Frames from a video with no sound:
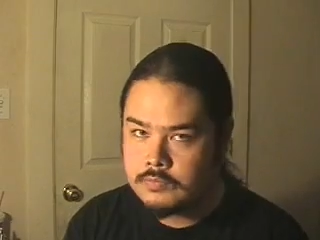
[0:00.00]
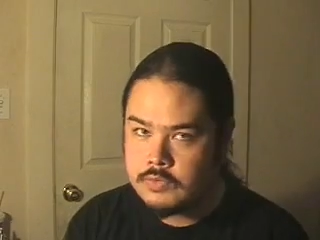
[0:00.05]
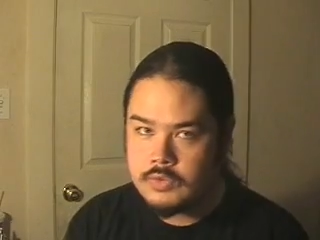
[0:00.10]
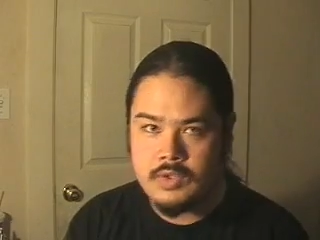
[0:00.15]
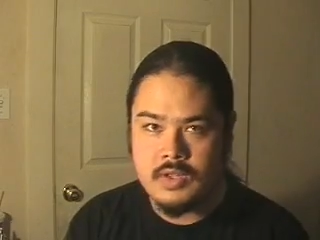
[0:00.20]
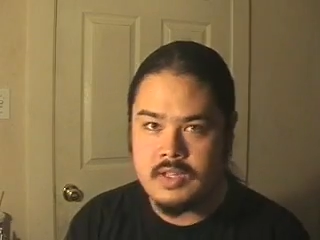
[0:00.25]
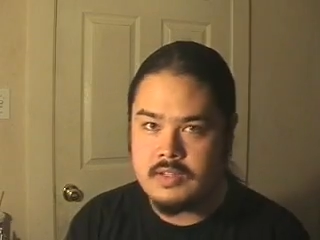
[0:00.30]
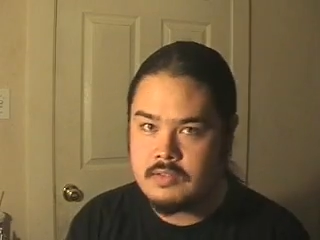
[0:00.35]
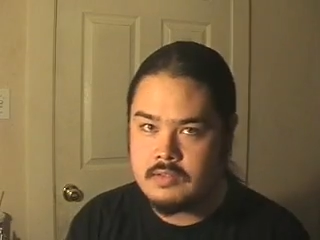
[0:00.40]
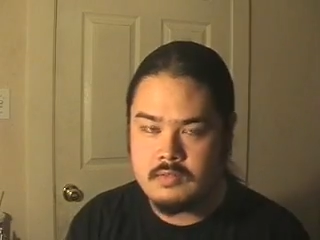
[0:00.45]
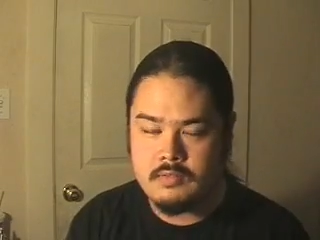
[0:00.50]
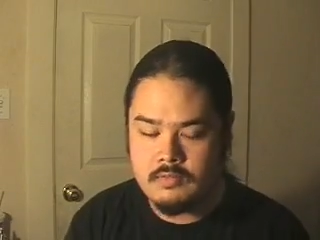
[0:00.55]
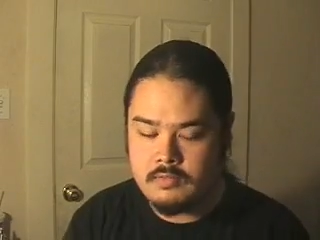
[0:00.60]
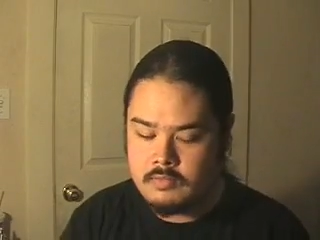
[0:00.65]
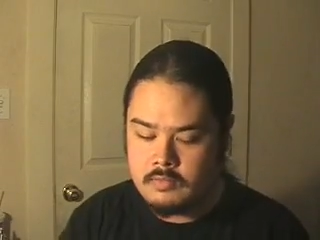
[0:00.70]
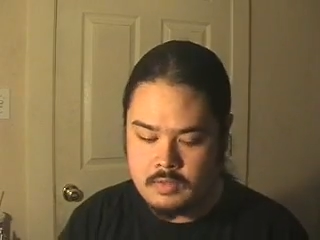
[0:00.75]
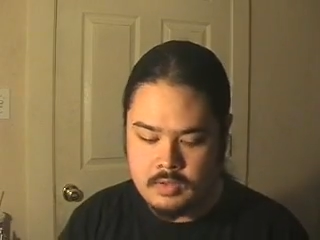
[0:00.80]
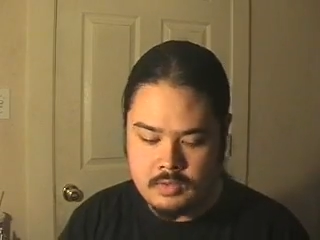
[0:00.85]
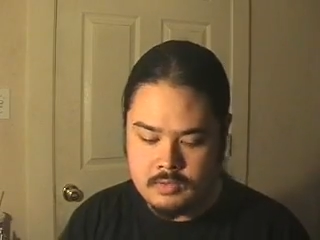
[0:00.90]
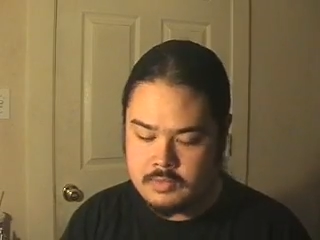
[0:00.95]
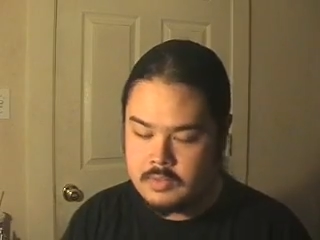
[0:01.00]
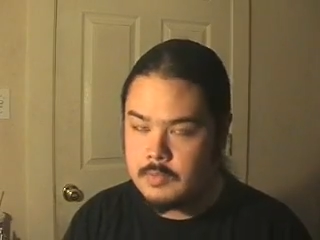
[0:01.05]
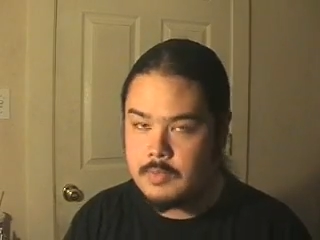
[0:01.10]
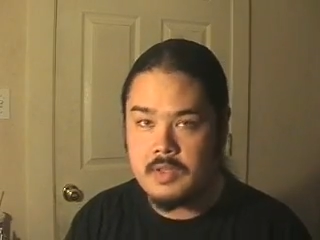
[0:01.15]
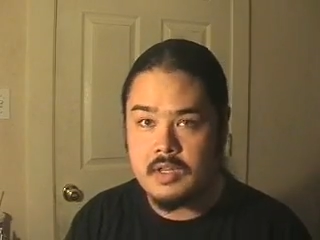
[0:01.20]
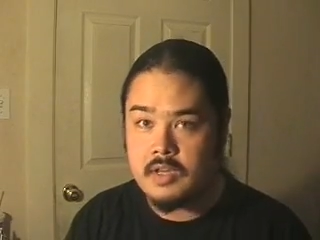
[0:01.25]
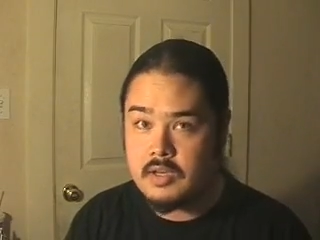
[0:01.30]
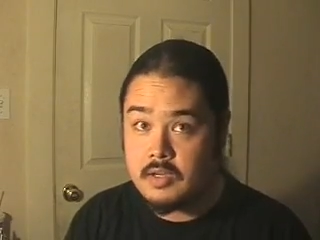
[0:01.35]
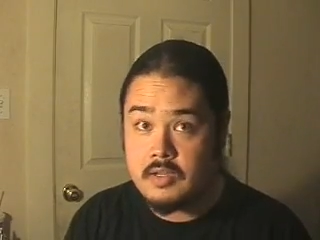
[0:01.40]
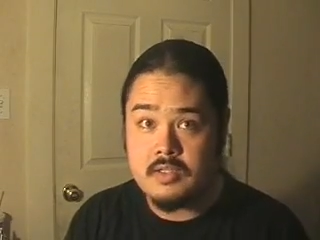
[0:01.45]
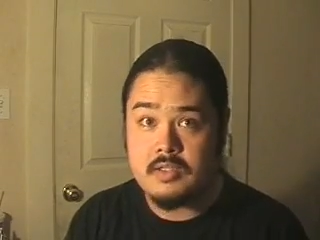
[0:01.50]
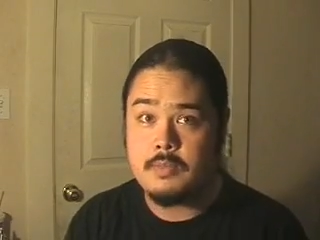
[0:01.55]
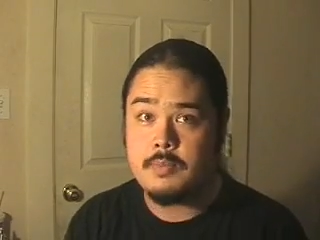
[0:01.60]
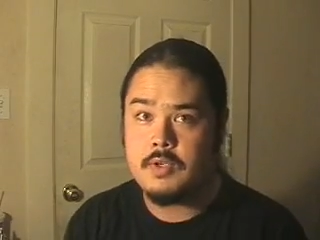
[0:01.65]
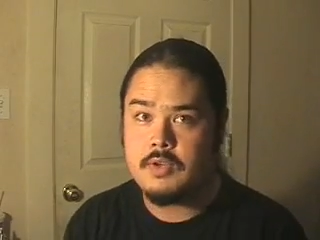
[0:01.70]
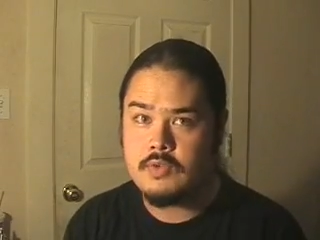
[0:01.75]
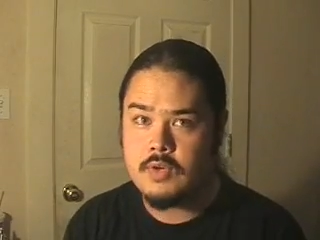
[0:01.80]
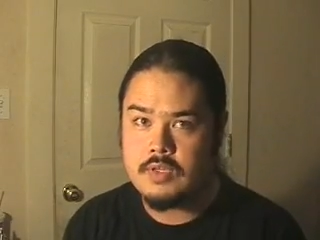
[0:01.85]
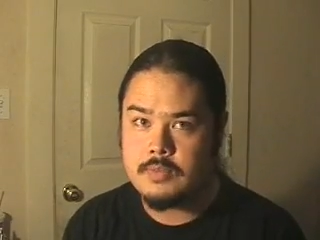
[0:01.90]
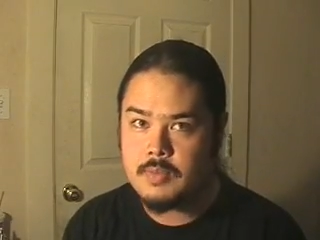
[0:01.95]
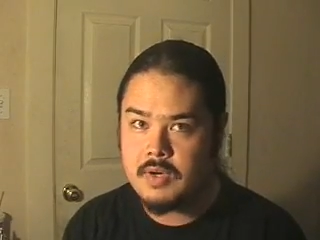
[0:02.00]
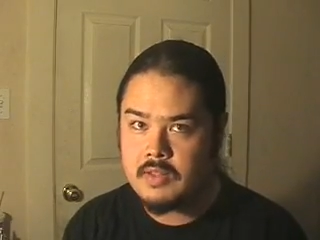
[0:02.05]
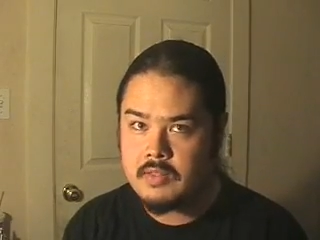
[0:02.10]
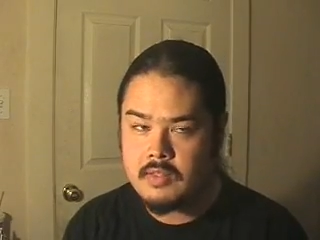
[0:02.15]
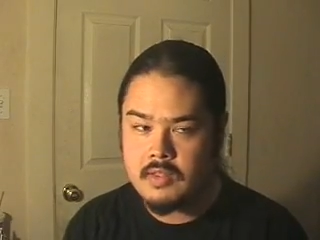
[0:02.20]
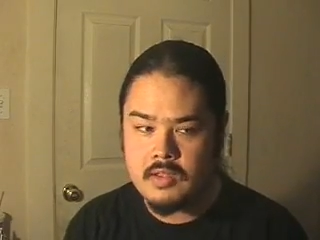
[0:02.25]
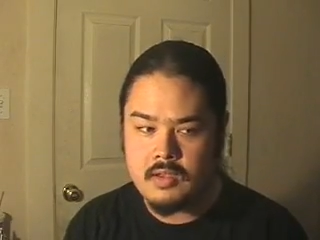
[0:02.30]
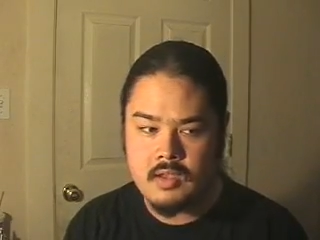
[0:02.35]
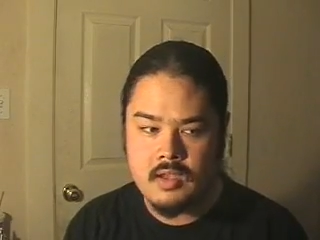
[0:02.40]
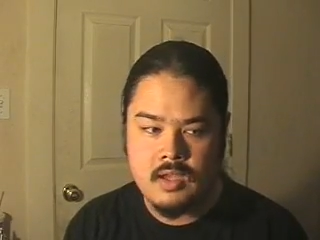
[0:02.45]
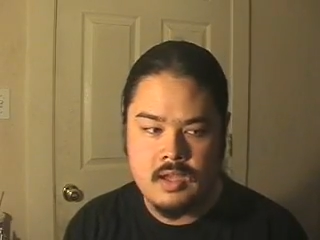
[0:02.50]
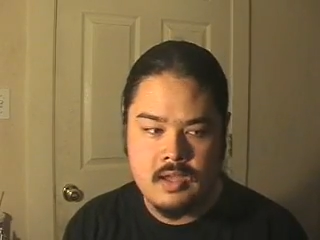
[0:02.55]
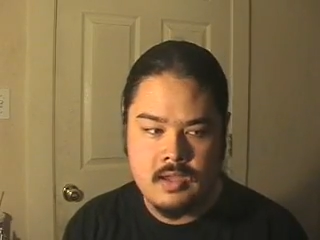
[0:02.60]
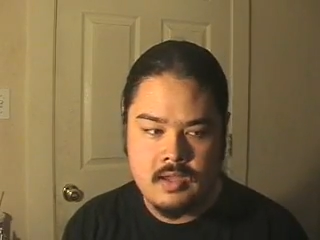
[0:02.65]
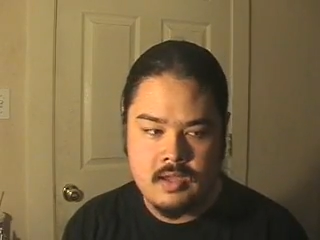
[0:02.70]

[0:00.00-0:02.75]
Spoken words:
So that's something that needs to be addressed, but I think